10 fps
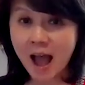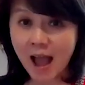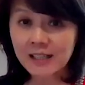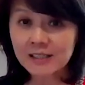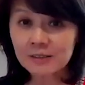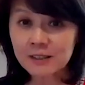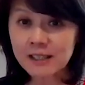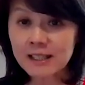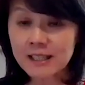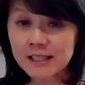Actively
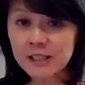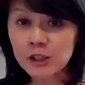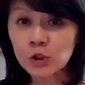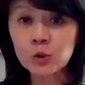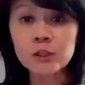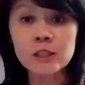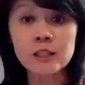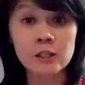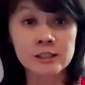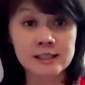listen to the
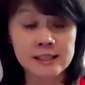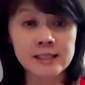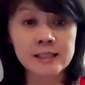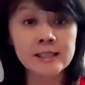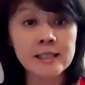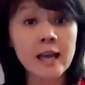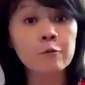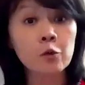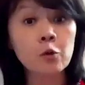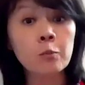concerns
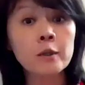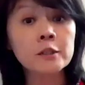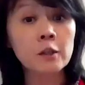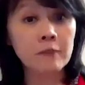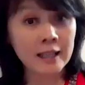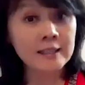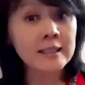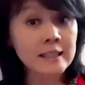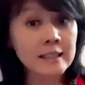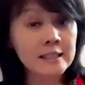and viewpoints of other
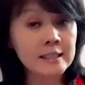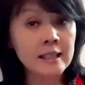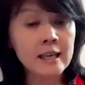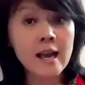leaders